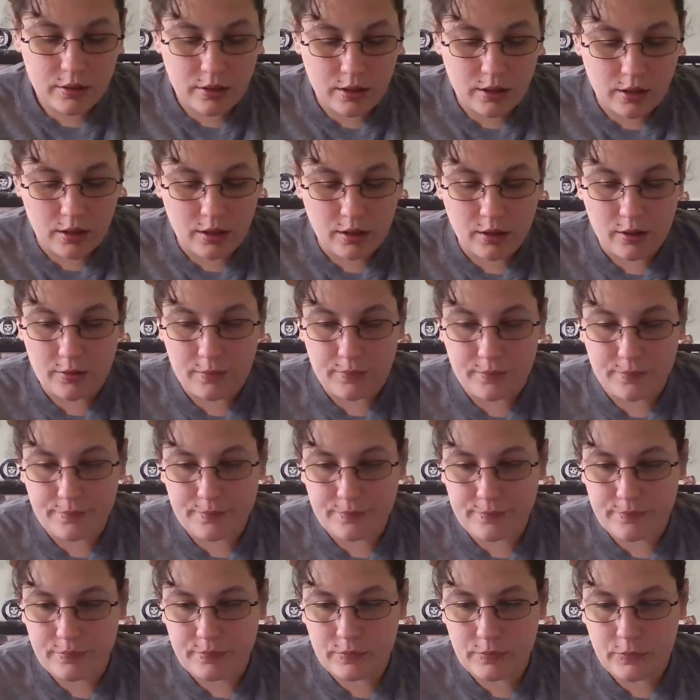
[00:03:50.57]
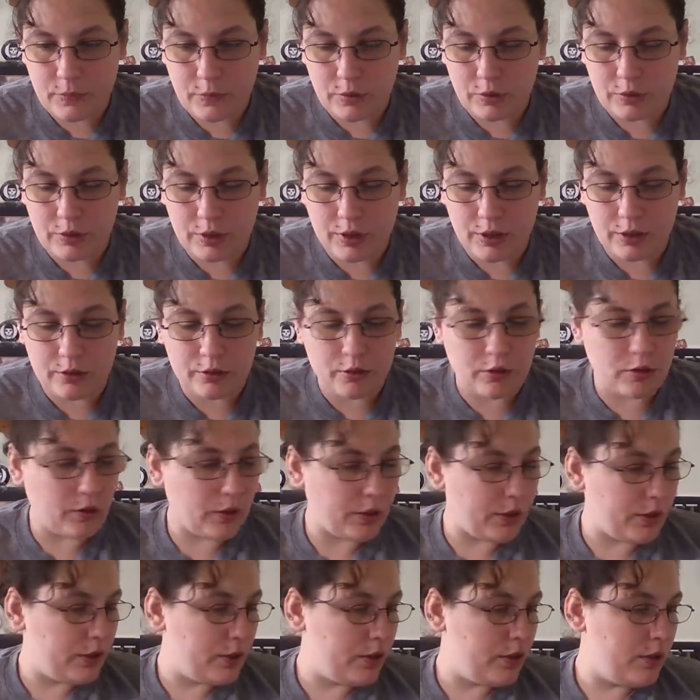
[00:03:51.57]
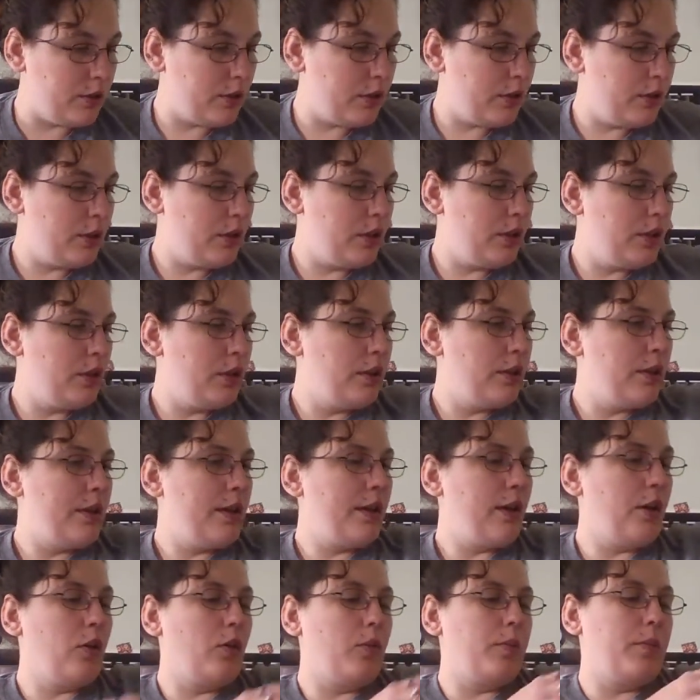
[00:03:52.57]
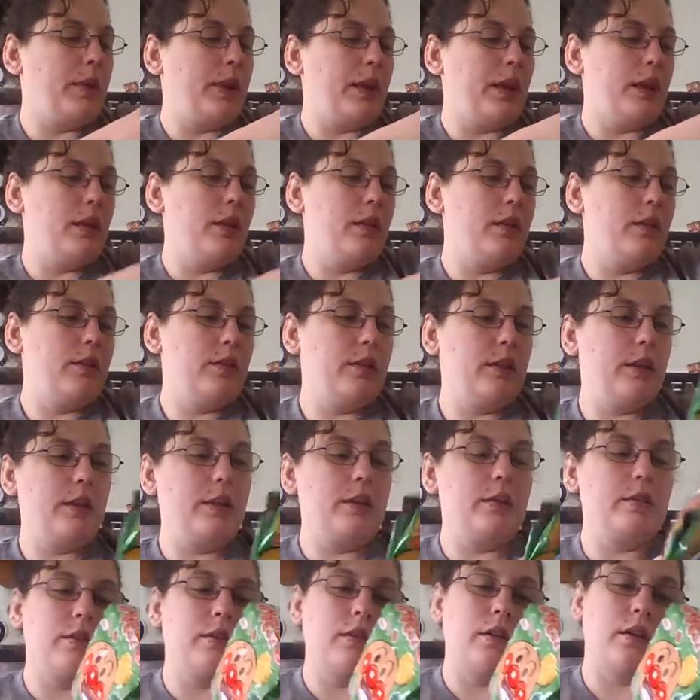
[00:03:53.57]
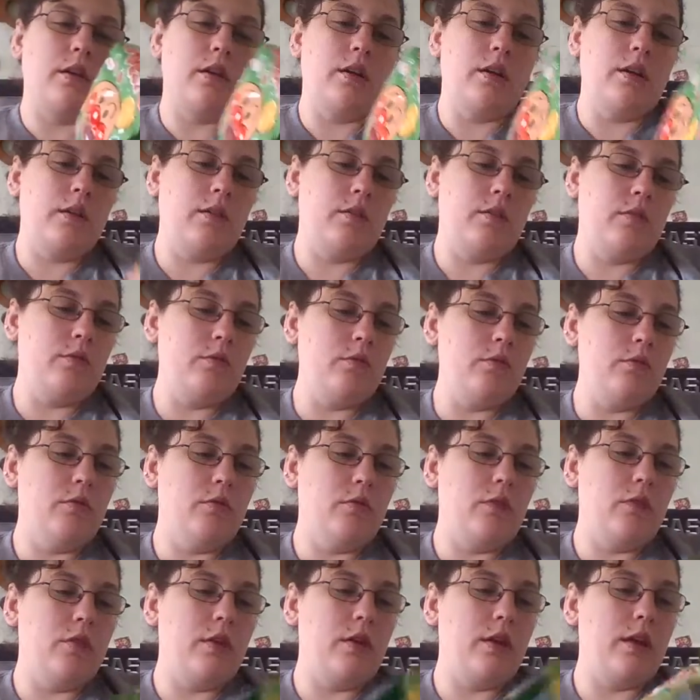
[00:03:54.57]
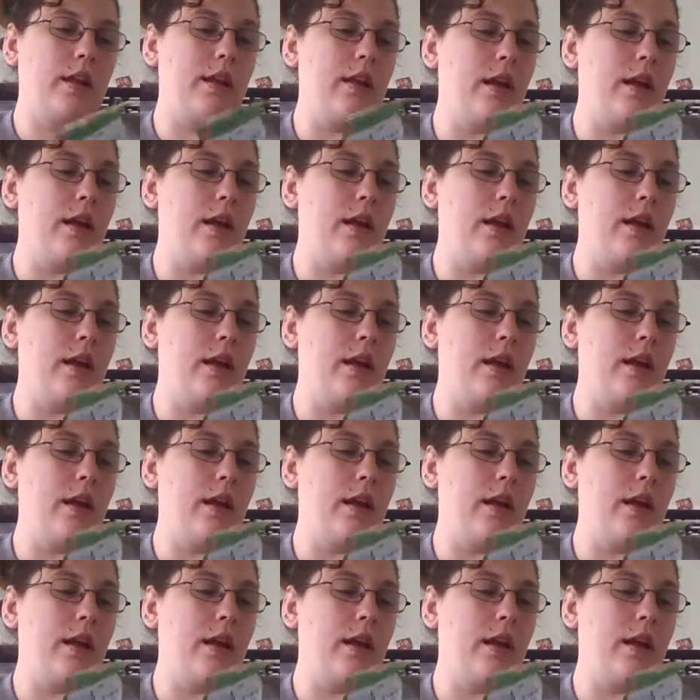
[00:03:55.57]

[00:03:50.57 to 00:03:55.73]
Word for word: oh dear Lord, help me. These are, ooh, I